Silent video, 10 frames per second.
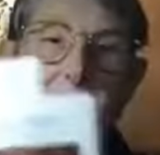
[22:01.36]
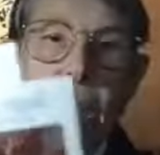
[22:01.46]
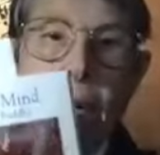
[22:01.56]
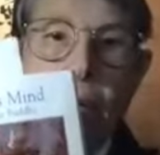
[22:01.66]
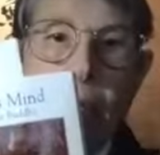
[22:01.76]

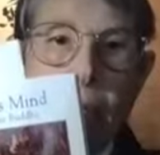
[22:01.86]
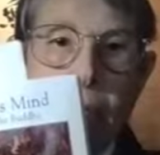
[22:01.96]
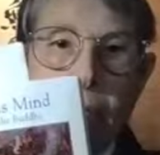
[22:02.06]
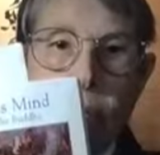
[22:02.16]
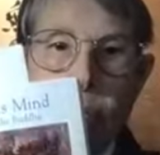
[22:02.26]
Mind,
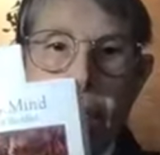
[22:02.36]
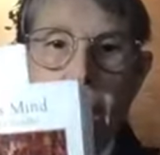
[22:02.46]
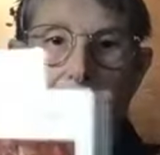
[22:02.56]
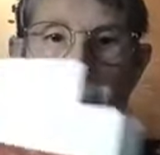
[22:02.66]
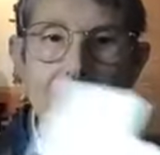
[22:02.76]
The
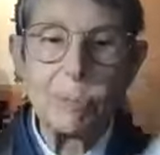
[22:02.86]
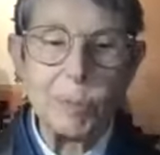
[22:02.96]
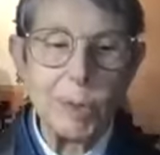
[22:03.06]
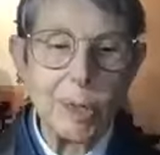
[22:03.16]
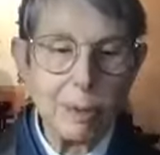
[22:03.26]
Way of the
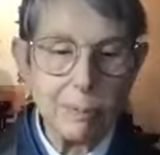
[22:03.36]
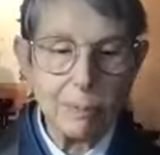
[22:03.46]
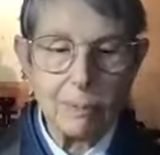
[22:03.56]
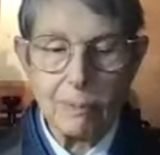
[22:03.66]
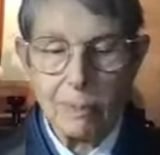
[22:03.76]
Buddha.
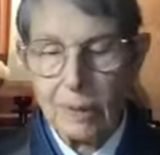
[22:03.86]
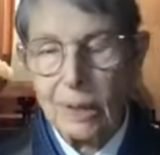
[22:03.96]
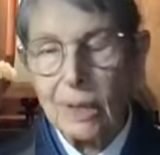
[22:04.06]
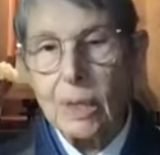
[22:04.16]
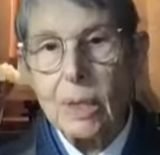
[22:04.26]

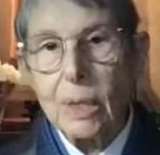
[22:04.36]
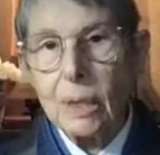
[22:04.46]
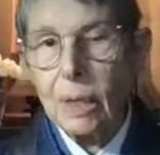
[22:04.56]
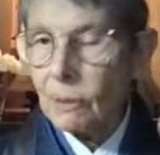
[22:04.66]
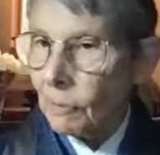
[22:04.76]

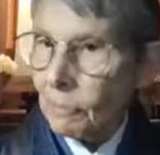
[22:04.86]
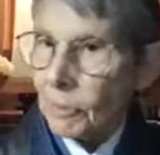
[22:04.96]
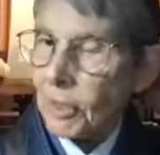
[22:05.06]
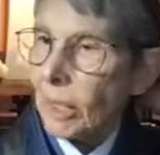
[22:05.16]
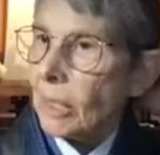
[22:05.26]
Kala
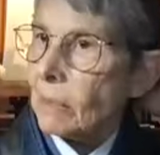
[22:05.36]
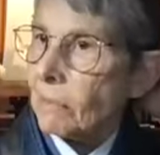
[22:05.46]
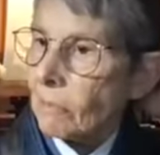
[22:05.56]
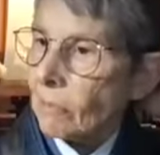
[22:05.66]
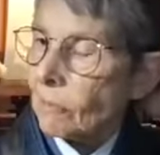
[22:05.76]
Rinpoche
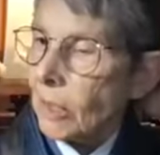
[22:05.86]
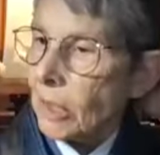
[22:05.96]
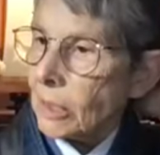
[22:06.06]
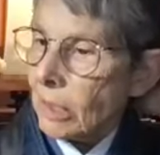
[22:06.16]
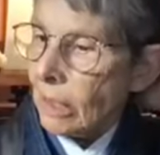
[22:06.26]

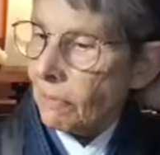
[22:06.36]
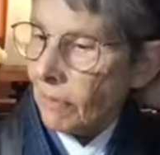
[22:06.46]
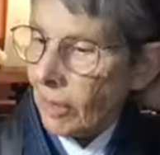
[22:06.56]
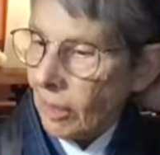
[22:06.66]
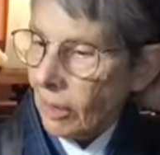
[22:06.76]
was a
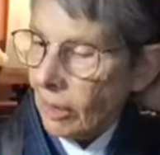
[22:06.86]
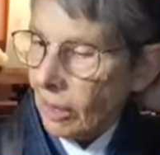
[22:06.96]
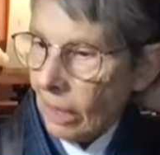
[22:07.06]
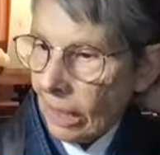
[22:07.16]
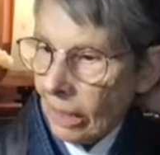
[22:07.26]
very
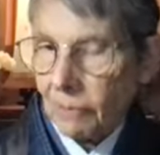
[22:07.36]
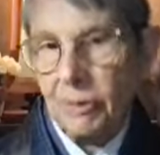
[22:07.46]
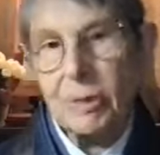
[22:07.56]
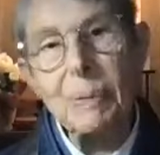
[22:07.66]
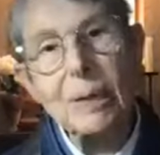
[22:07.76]
highly
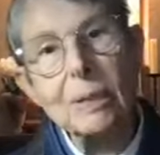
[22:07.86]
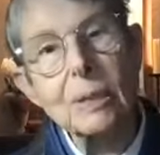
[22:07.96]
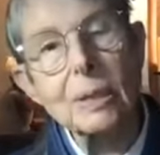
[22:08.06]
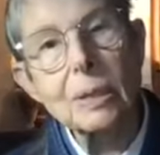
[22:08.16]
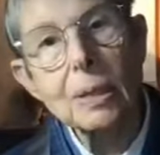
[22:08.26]

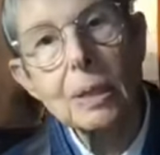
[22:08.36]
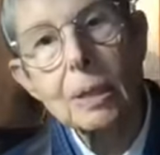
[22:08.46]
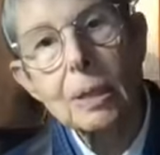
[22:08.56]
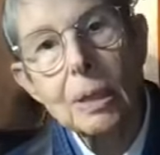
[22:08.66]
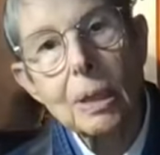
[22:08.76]
respected
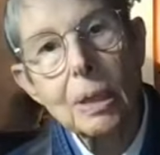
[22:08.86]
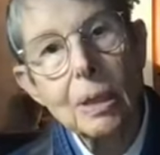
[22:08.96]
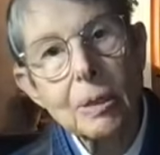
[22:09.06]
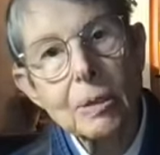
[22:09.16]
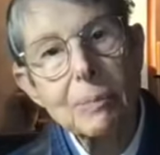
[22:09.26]

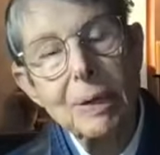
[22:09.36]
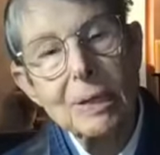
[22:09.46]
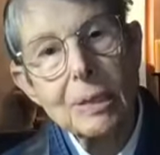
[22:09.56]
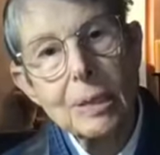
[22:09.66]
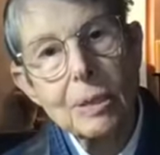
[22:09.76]

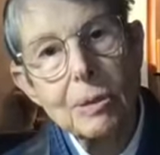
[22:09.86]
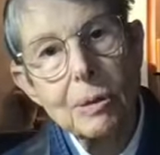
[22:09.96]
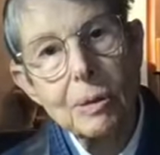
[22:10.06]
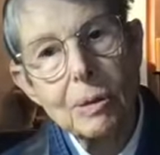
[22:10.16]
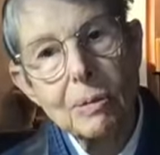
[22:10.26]
Tibetan
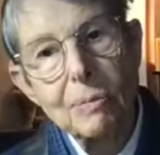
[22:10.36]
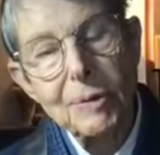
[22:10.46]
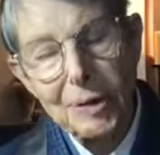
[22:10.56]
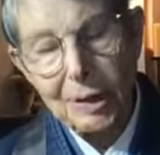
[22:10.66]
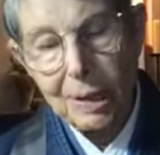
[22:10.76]
teacher,
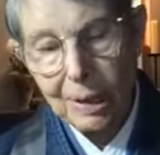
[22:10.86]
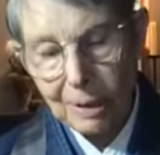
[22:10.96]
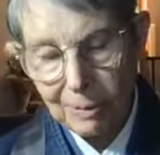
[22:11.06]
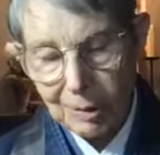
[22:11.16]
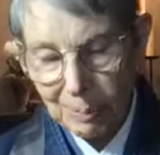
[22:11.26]
very
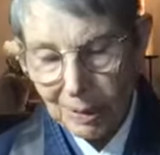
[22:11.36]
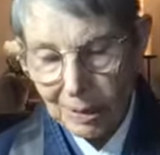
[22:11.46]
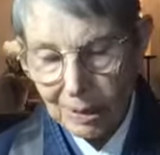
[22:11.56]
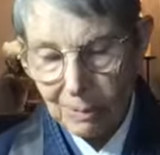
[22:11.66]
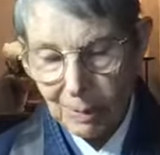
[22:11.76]
highly
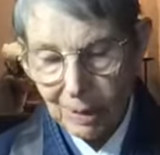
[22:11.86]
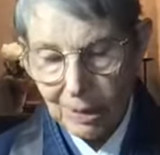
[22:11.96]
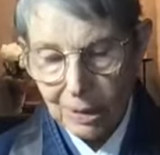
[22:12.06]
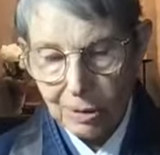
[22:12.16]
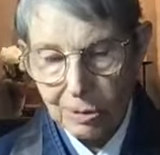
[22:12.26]
respected Tibetan
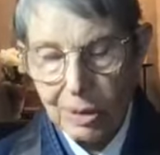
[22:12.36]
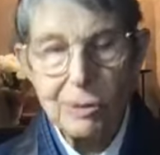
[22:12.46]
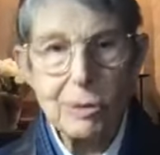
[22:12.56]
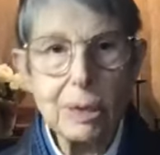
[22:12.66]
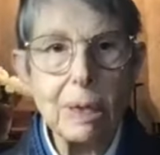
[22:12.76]
teacher. He
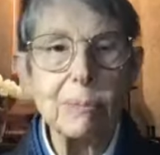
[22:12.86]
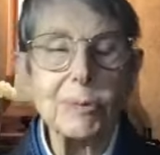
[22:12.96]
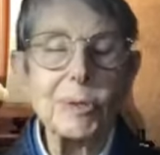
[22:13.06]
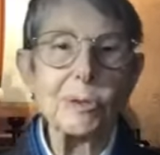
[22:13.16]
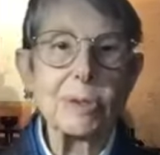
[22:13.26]
used to come
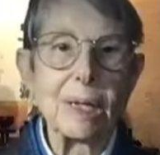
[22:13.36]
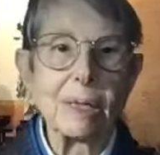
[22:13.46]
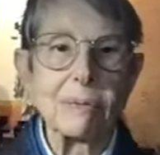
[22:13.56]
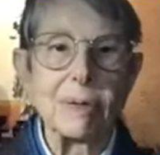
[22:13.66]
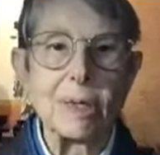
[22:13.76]
to
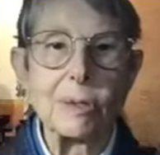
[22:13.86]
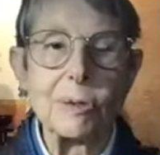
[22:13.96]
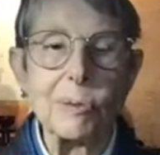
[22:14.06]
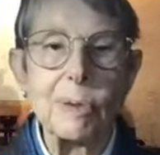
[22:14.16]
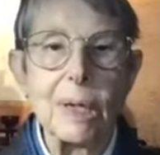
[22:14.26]
Santa Fe
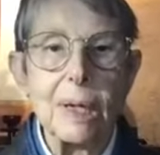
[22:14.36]
too.